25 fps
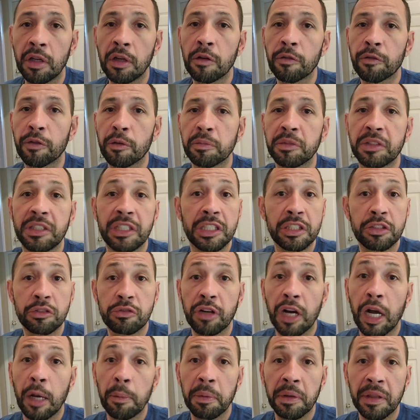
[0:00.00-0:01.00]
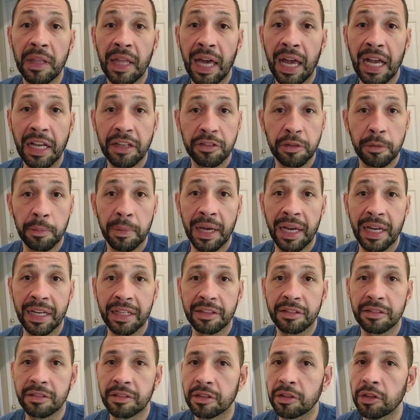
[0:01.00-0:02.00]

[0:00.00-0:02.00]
from just dropping the axle backs.